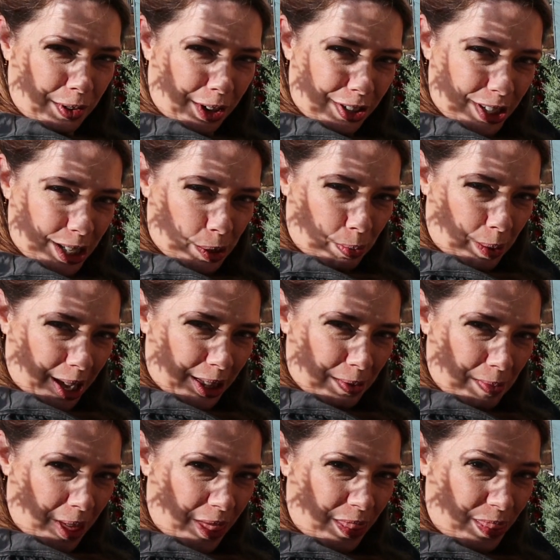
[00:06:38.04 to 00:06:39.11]
I'm going to display
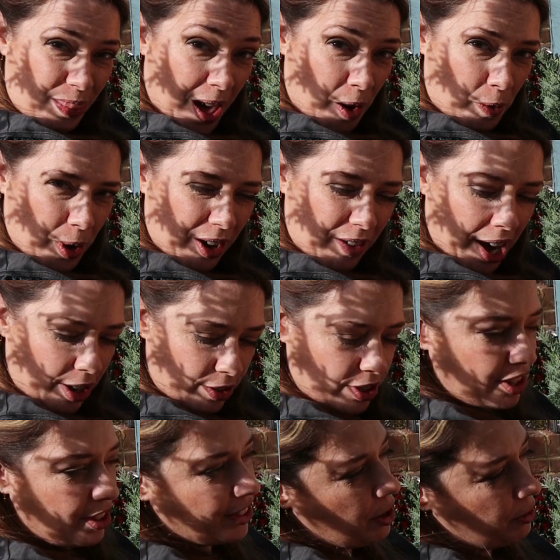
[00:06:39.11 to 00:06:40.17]
them that way round.
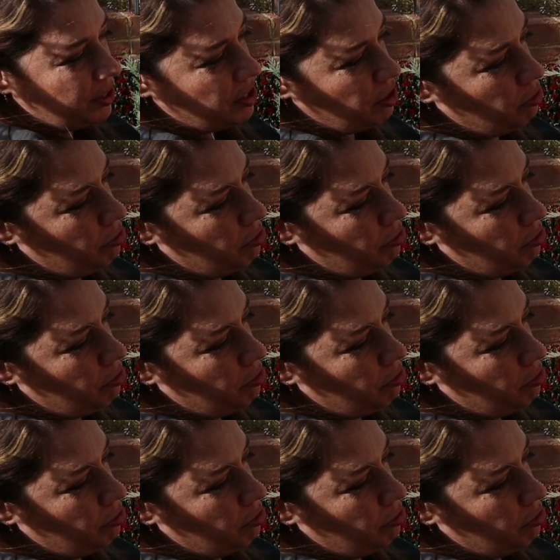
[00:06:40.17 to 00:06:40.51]
That one's a